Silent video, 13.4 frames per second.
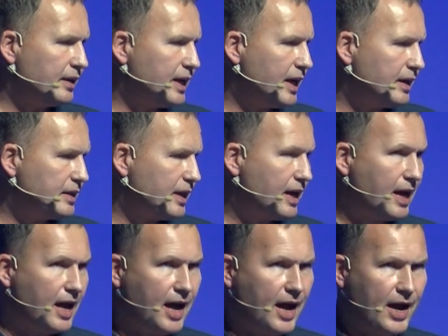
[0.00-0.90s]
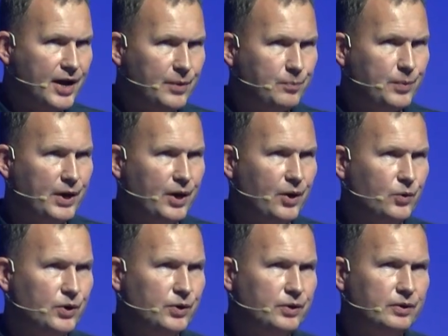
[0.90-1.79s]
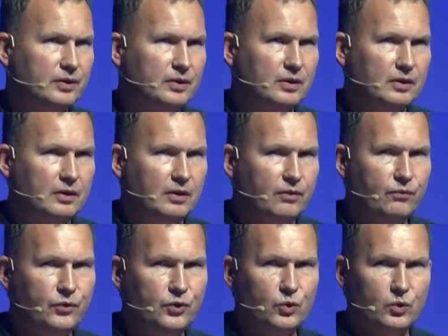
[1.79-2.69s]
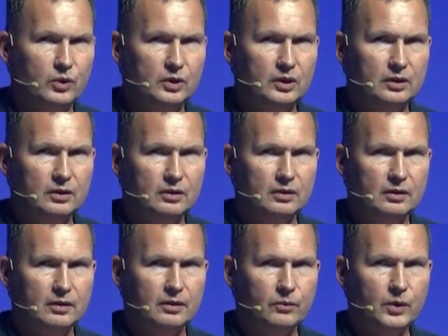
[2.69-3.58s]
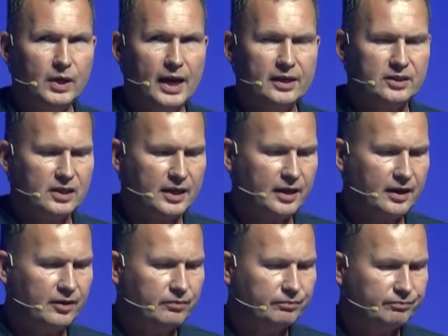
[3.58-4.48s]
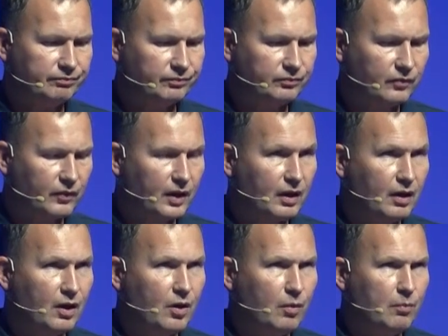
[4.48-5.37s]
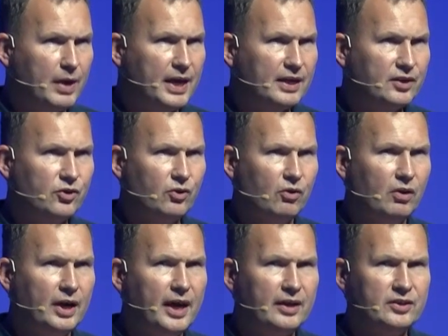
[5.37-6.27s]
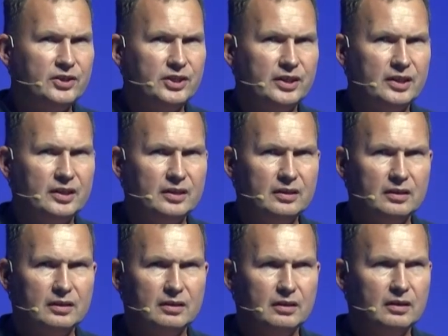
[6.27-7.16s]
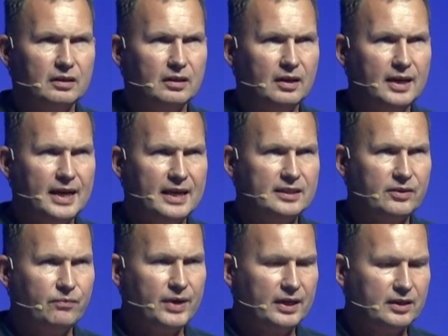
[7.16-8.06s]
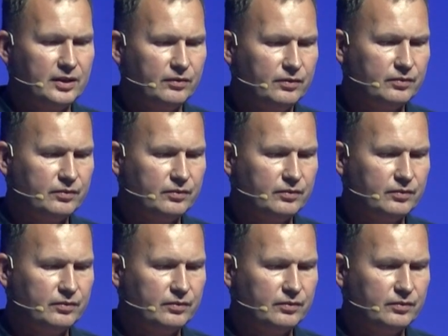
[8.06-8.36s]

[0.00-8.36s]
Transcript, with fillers: that high power fuel will actually make your engine less effective.